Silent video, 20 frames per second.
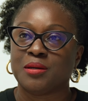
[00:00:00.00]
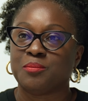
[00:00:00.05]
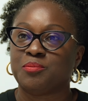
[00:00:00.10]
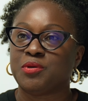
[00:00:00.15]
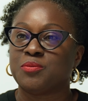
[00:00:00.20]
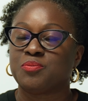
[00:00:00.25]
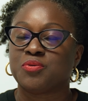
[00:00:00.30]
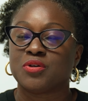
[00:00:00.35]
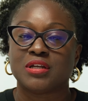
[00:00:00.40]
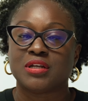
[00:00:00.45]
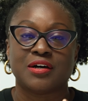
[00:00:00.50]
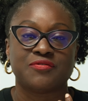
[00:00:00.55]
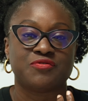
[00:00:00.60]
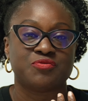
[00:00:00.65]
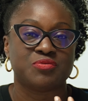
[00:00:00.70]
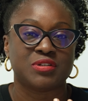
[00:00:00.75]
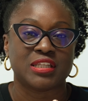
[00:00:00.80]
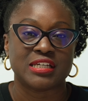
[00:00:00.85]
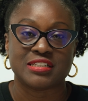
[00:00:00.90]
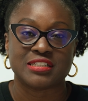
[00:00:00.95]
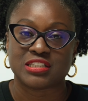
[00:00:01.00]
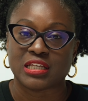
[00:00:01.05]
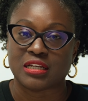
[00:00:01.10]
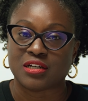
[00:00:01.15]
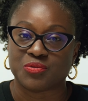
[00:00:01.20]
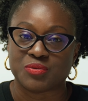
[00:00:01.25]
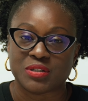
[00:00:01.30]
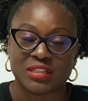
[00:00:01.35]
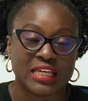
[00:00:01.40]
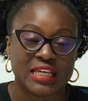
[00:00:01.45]
People love things that
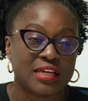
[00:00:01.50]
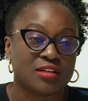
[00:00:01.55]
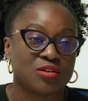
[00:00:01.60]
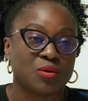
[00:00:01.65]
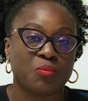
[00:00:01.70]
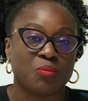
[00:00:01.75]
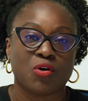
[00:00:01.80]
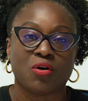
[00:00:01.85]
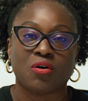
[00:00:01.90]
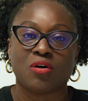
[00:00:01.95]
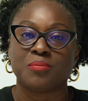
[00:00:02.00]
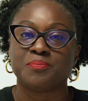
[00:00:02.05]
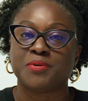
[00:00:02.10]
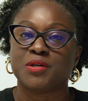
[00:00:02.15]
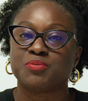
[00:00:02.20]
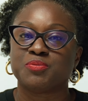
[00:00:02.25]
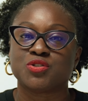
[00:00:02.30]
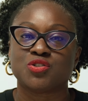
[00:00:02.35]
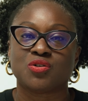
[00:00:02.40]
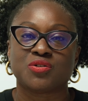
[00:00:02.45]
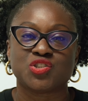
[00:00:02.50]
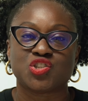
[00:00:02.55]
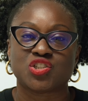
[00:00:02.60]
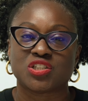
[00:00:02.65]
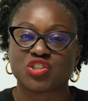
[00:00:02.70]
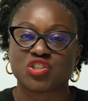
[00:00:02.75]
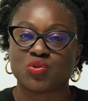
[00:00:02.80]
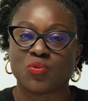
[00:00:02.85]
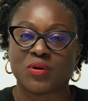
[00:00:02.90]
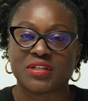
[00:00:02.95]
are relatable. People don't
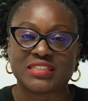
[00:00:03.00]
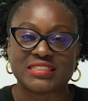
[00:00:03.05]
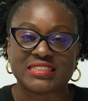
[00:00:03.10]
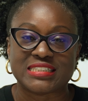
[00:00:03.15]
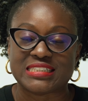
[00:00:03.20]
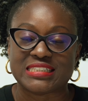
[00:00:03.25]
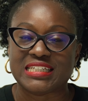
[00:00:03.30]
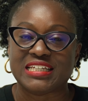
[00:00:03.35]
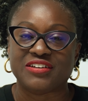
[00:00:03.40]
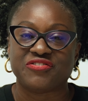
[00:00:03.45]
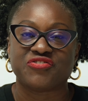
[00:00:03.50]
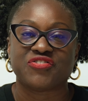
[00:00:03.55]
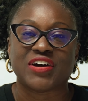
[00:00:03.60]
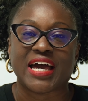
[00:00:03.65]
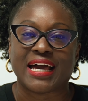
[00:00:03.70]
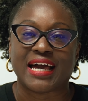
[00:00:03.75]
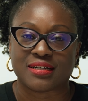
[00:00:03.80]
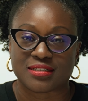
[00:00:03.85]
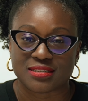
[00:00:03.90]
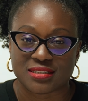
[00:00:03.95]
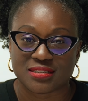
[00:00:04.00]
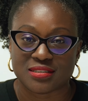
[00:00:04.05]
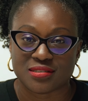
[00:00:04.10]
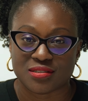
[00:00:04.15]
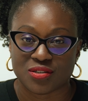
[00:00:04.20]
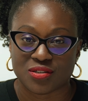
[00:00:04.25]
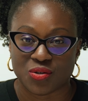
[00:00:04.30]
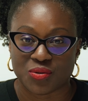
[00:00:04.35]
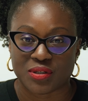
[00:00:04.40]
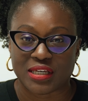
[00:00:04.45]
just want to see
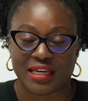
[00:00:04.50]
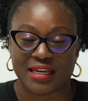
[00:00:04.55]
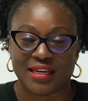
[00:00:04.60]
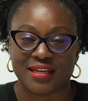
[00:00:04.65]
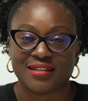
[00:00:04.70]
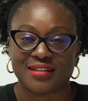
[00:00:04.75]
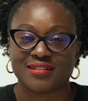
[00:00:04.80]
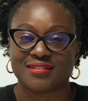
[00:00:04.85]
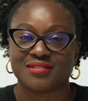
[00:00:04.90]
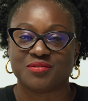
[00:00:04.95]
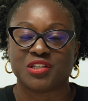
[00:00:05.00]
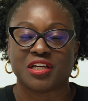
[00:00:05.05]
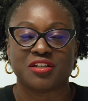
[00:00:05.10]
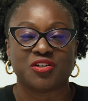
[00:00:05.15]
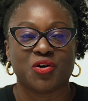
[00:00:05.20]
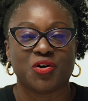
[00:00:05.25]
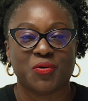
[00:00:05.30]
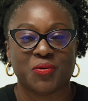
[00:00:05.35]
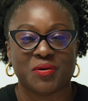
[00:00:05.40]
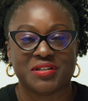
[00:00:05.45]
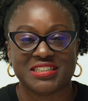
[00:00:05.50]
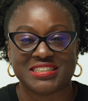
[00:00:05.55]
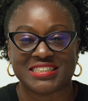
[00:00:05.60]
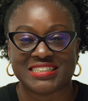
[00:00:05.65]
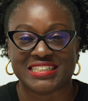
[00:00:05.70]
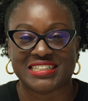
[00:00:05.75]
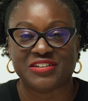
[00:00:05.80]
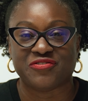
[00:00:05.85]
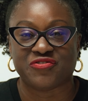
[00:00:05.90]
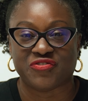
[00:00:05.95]
facts, okay? They don't want to
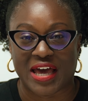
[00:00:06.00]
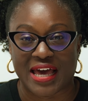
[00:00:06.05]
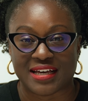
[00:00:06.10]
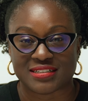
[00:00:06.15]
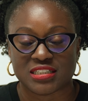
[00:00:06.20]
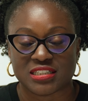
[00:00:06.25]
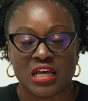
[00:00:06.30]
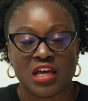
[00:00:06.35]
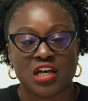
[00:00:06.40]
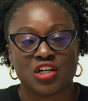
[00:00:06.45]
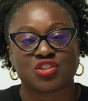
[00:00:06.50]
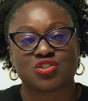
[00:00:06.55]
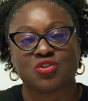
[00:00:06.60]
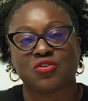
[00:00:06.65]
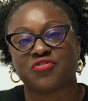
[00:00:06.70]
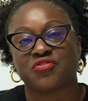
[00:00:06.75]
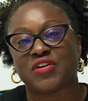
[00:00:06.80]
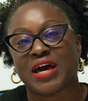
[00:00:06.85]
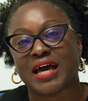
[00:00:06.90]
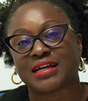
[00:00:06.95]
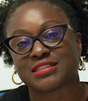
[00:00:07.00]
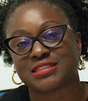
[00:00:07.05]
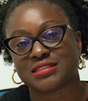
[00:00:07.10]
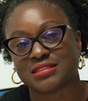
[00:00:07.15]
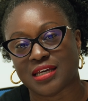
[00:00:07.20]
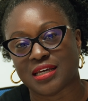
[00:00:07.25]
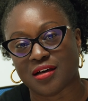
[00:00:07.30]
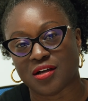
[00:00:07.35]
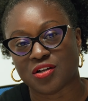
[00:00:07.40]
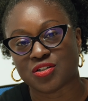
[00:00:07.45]
see facts. So facts
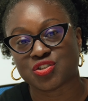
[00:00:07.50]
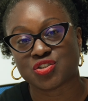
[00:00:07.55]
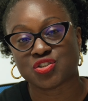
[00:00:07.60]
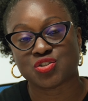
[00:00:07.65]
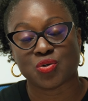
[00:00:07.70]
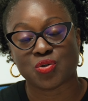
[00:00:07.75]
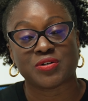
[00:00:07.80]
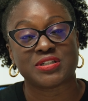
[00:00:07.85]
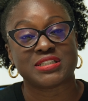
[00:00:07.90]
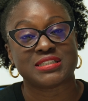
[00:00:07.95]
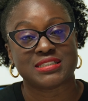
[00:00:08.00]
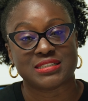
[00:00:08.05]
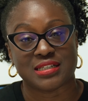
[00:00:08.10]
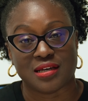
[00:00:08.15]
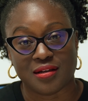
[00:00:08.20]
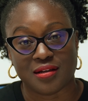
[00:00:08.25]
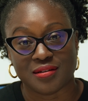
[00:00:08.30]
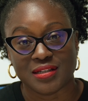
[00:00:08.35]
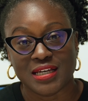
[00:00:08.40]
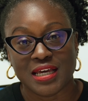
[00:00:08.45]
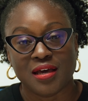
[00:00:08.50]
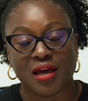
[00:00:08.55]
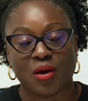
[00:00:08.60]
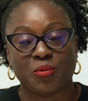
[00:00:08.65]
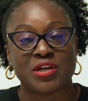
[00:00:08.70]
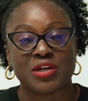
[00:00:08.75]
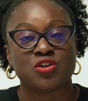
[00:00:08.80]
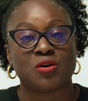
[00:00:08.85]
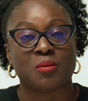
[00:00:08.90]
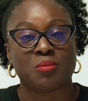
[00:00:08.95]
tell, stories sell.
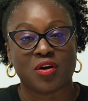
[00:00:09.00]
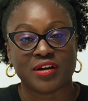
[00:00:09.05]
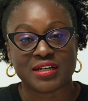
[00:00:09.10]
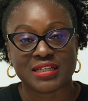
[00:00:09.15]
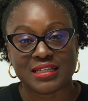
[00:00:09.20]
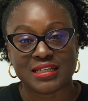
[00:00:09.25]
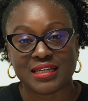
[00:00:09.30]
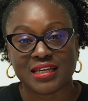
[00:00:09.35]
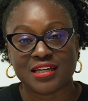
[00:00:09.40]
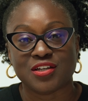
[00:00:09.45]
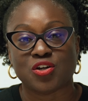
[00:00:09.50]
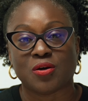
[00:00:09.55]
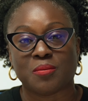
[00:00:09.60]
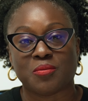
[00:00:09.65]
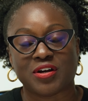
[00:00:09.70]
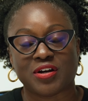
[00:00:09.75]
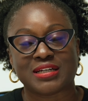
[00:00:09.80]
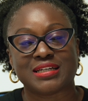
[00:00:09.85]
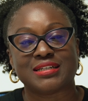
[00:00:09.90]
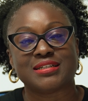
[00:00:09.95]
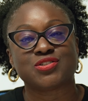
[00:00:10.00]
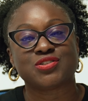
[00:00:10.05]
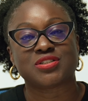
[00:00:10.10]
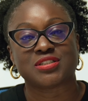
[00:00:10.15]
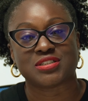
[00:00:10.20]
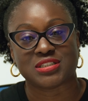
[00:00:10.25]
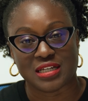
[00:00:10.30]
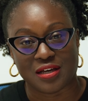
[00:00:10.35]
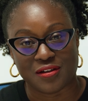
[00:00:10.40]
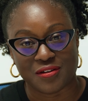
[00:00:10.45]
And when you're marketing
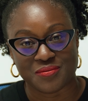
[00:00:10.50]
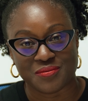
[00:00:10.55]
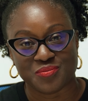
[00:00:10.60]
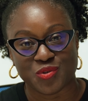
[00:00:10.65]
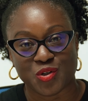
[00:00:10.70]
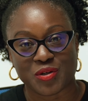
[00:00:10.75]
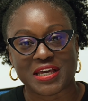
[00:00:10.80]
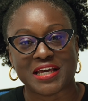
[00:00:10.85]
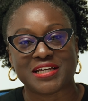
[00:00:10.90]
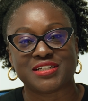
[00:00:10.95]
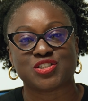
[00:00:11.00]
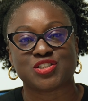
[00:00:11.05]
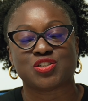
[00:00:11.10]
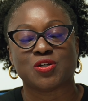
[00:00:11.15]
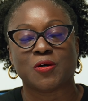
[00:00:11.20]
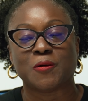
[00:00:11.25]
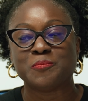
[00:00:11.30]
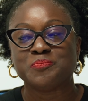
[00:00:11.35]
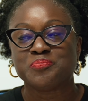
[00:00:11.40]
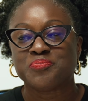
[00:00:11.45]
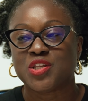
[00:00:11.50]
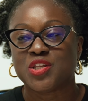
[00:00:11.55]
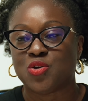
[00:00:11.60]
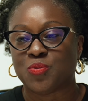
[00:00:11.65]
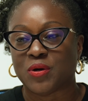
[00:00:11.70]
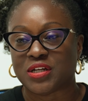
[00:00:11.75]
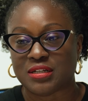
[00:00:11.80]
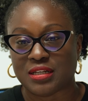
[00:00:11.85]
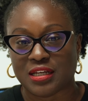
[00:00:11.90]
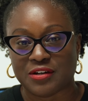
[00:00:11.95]
to sell, okay? So you
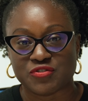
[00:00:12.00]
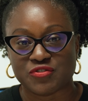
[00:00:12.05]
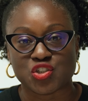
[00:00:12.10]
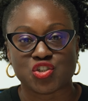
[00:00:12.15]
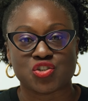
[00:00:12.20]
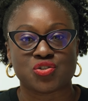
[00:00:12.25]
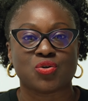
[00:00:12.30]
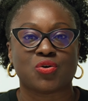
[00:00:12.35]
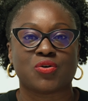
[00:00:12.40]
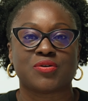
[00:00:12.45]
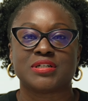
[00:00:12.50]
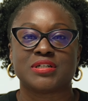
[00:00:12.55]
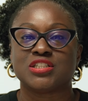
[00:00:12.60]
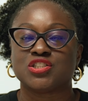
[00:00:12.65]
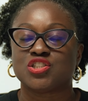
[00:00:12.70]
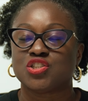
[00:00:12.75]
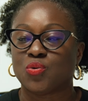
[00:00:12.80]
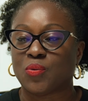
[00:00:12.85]
want to leverage stories.